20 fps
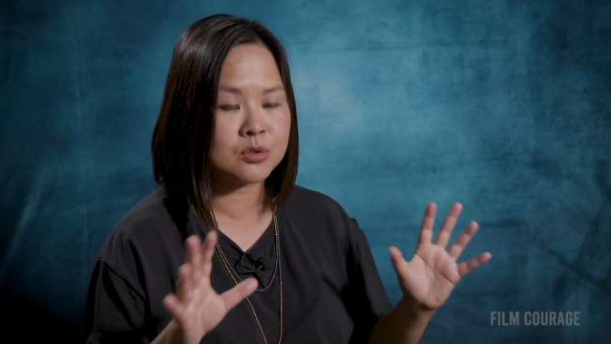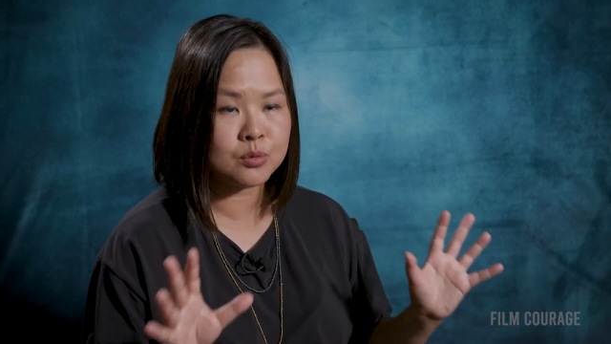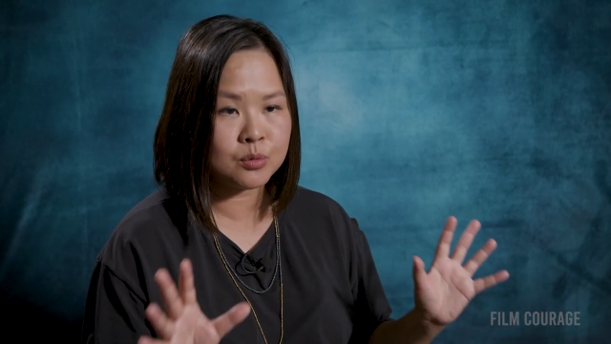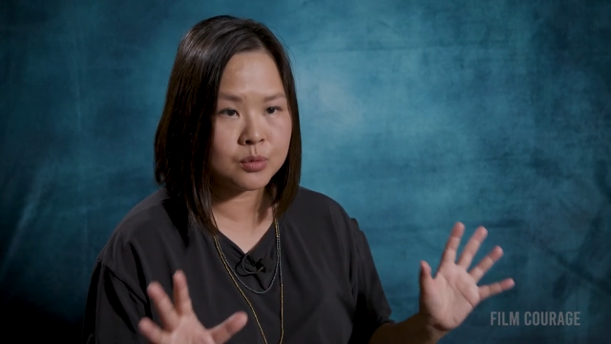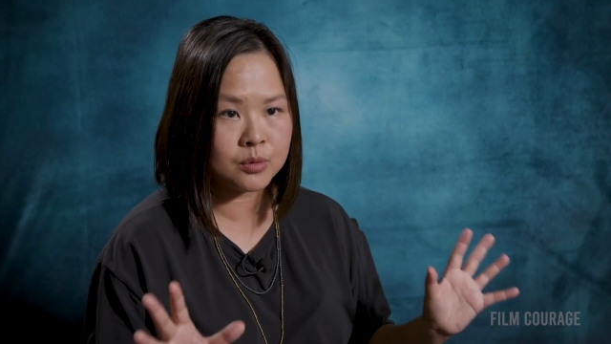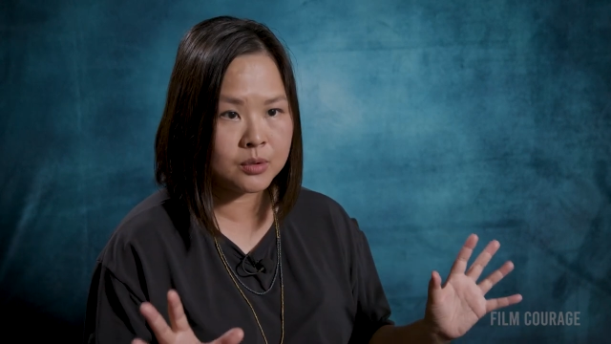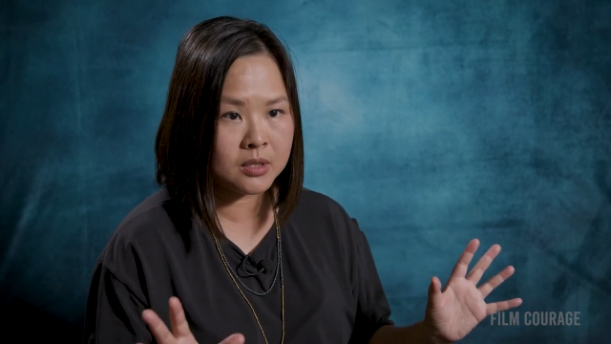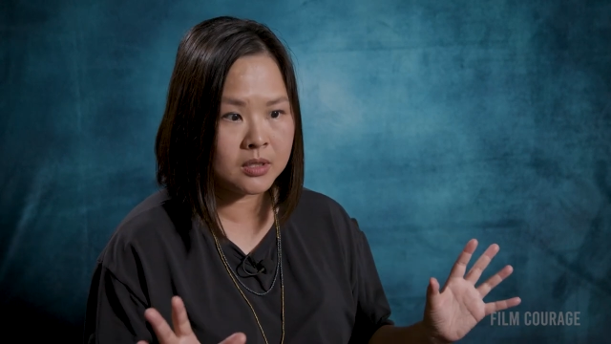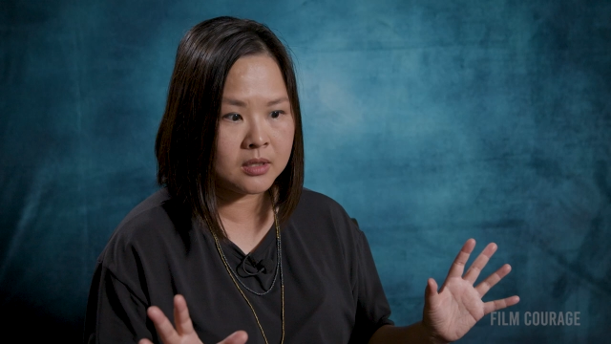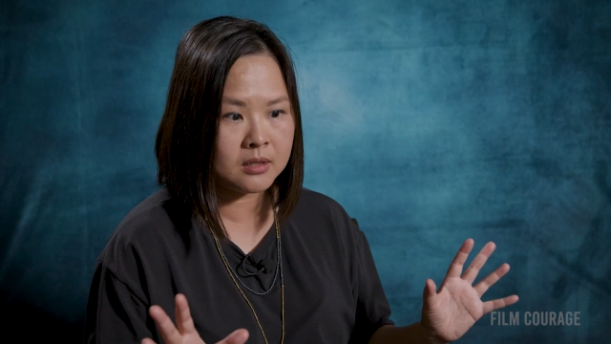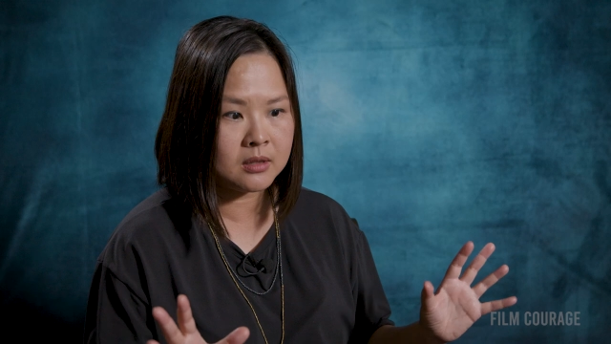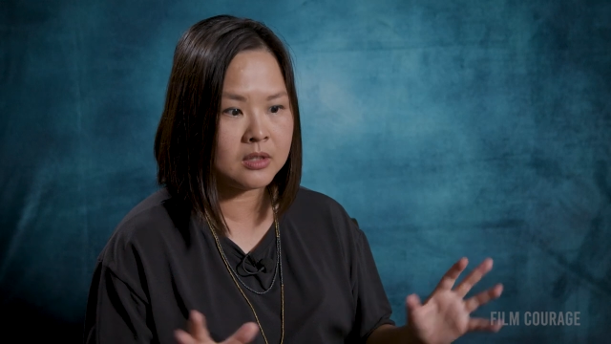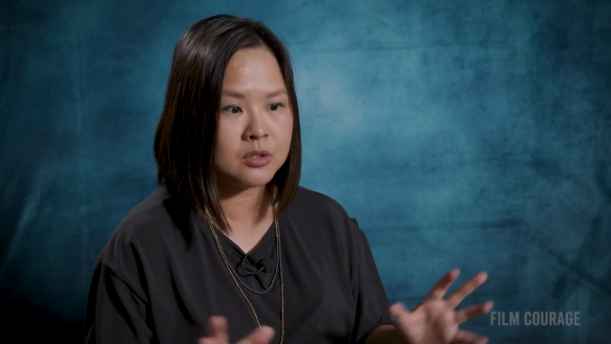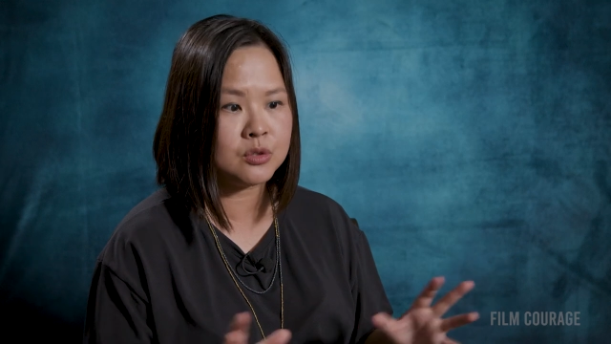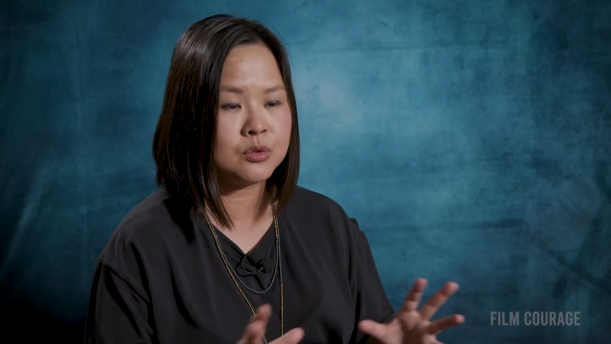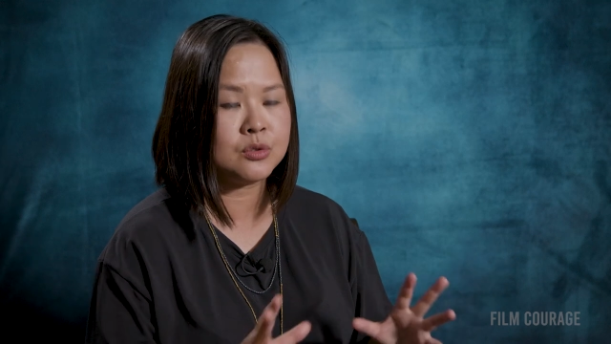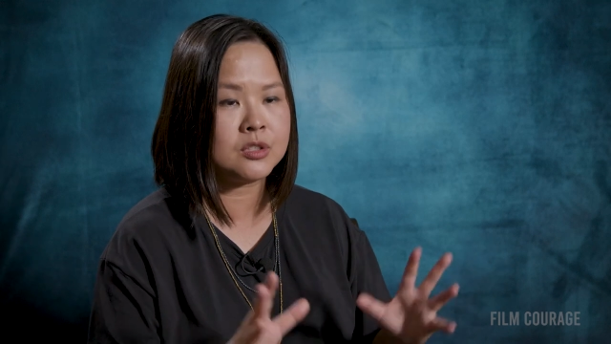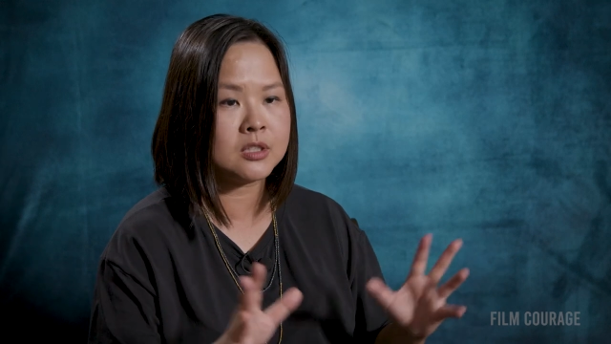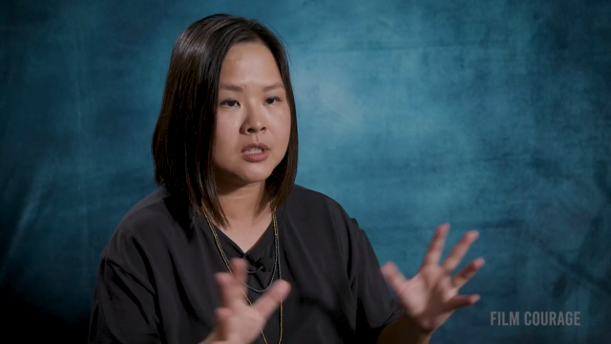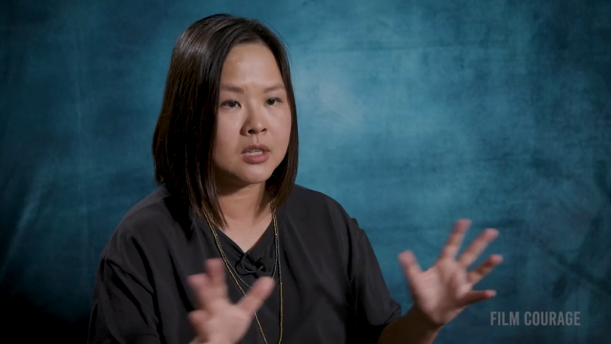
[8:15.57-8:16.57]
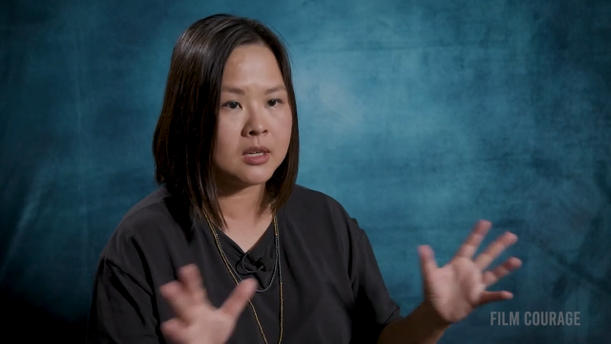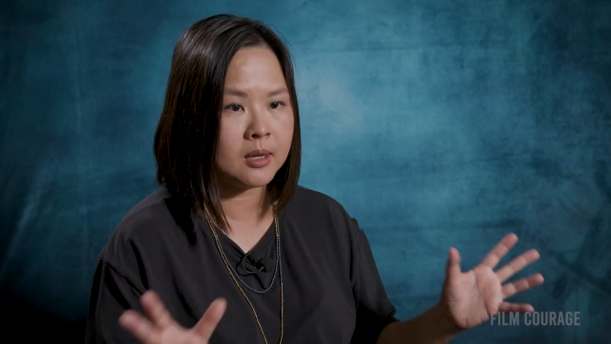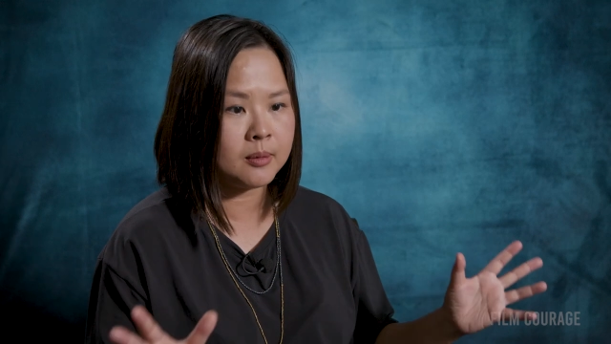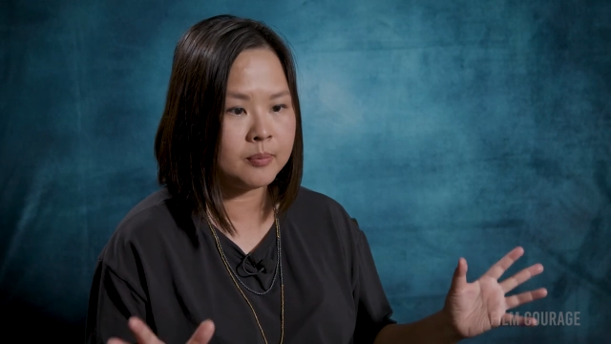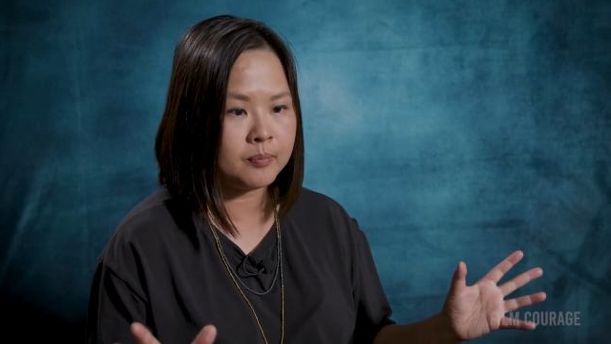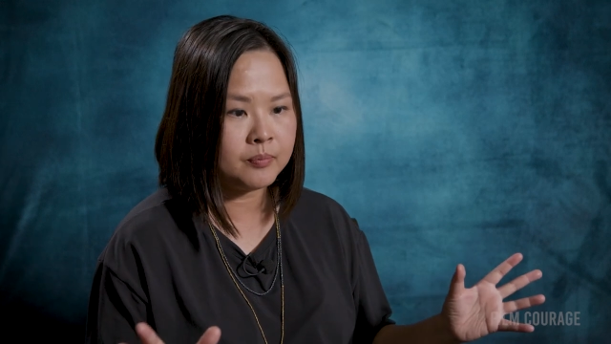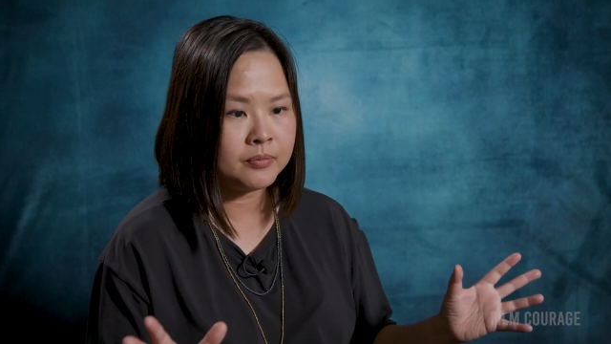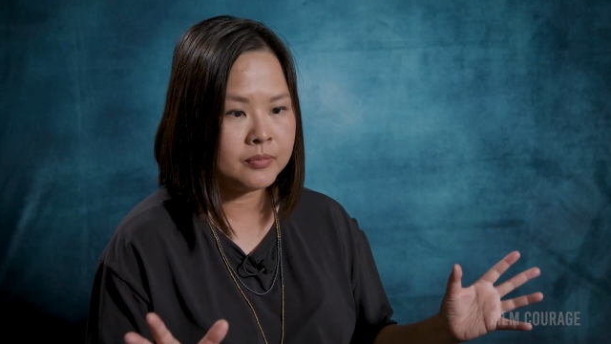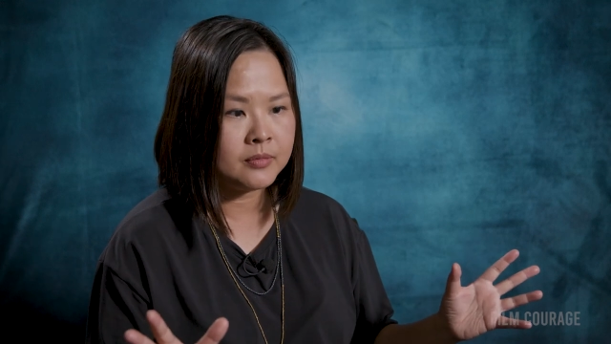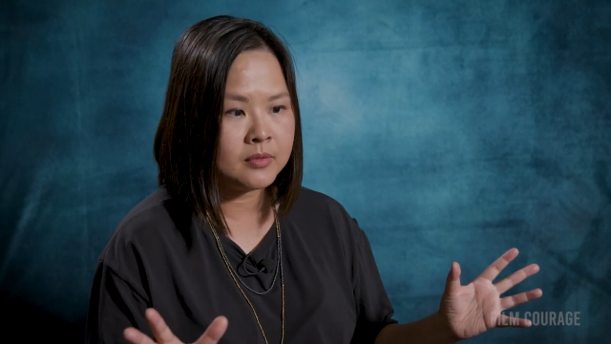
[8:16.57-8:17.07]
story that you set
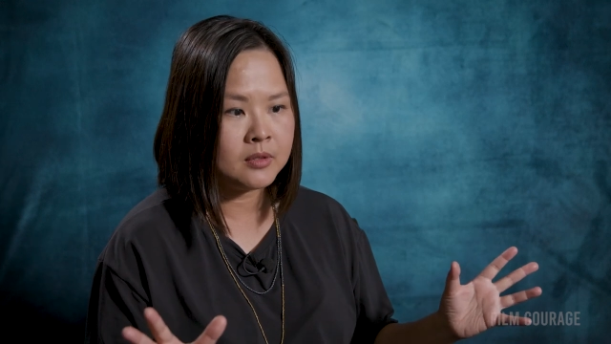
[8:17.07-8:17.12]
up.